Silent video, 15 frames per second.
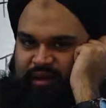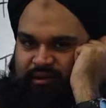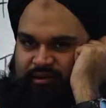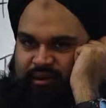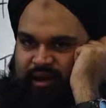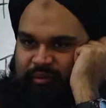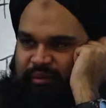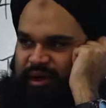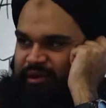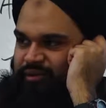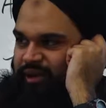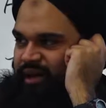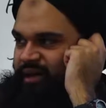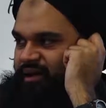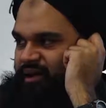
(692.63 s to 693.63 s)

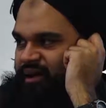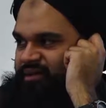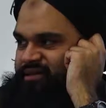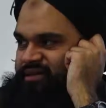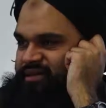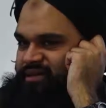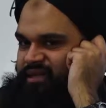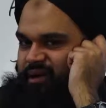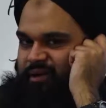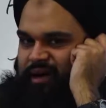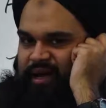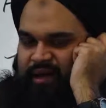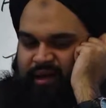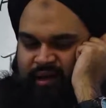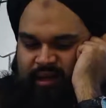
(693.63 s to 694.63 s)
ar-Rahmanu al-arsh
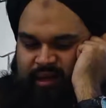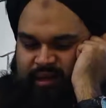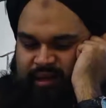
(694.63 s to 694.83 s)
istawa,